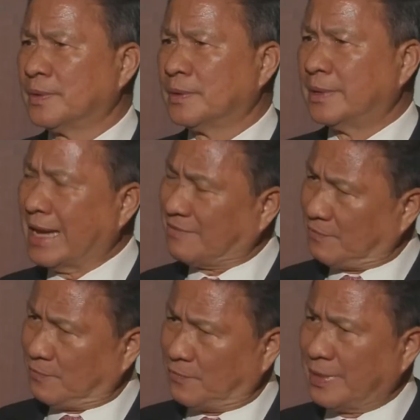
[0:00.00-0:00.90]
That
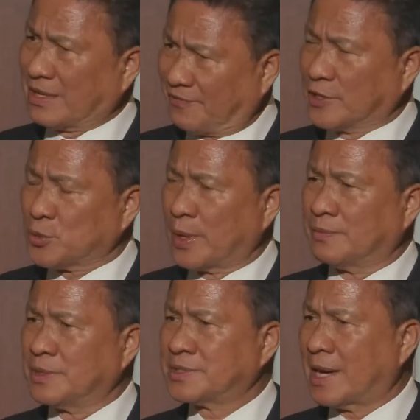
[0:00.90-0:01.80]
that the first
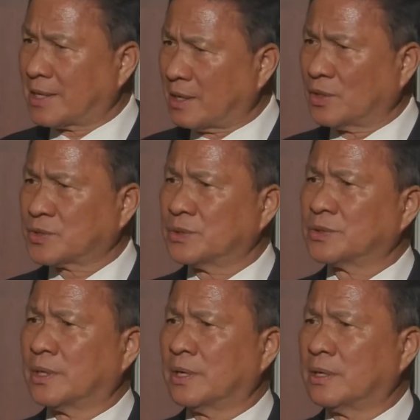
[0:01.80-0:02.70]
one we started also
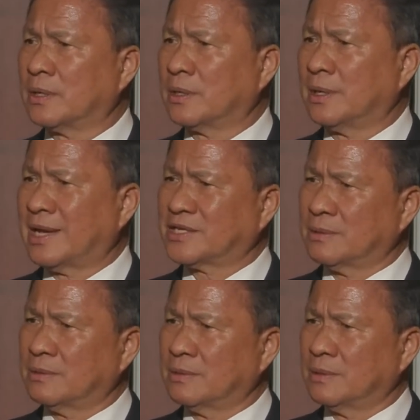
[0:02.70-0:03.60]
uh, last
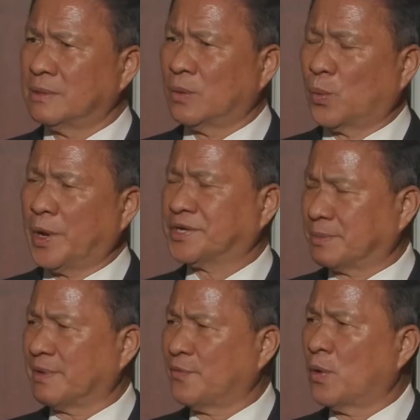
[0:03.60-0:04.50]
weeks
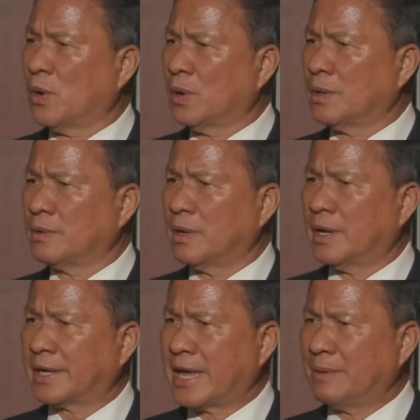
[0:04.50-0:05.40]
before
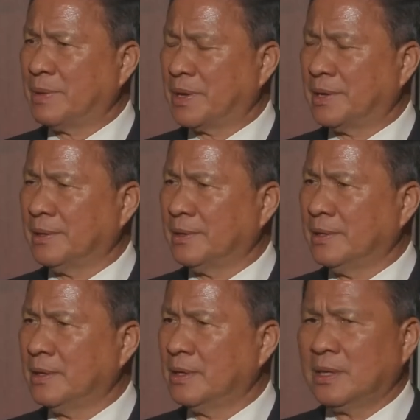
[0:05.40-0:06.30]
I came here.
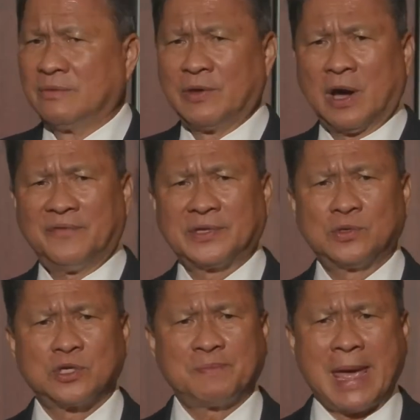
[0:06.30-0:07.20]
We offer
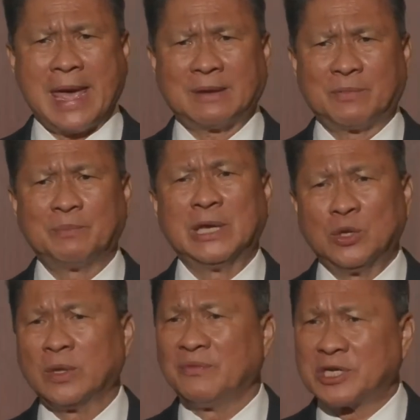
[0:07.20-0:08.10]
to Japan. We've been
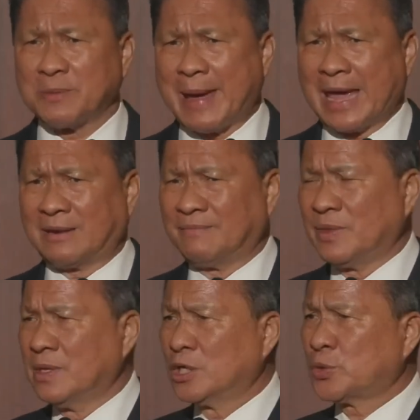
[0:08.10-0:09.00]
doing it with Japan
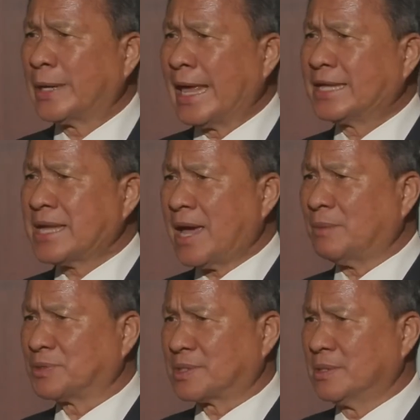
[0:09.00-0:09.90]
28
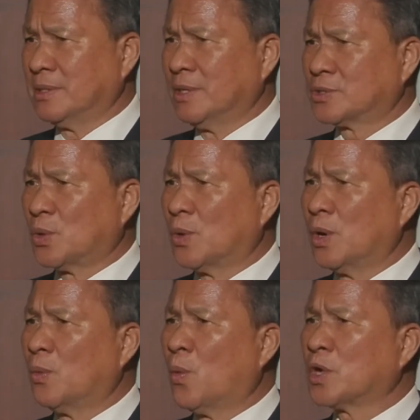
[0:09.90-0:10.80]
times.
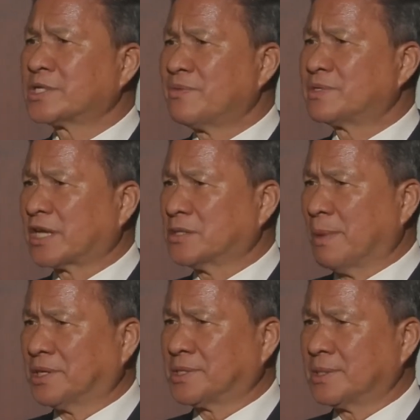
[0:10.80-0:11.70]
So once every six
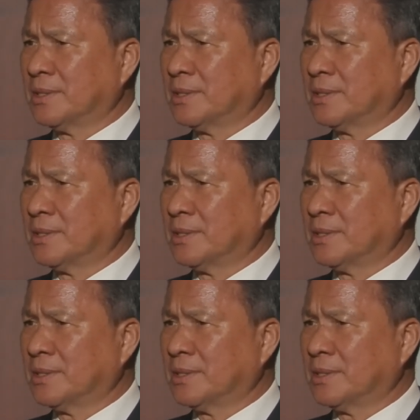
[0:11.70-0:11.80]
months,